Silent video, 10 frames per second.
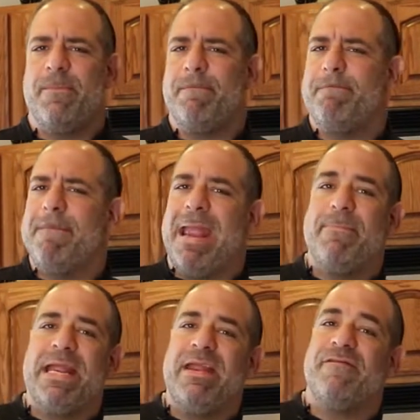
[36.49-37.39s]

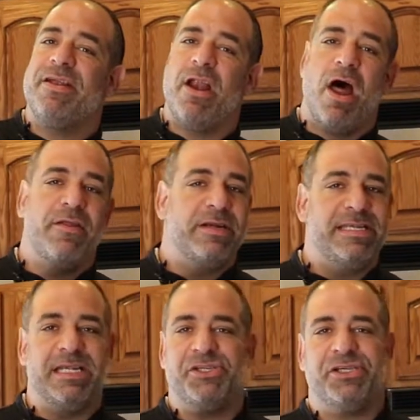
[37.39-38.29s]
maybe even other
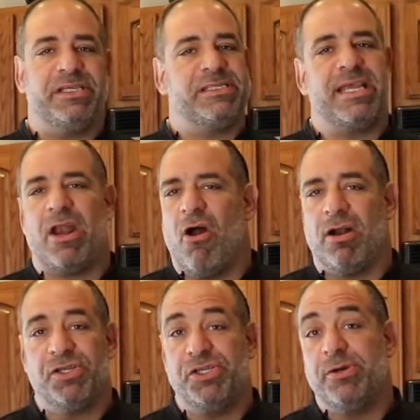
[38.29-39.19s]
dishes that
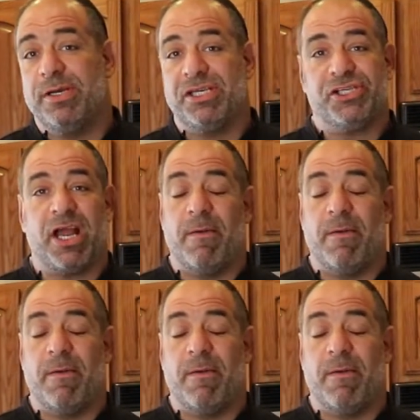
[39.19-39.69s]
aren't Jewish.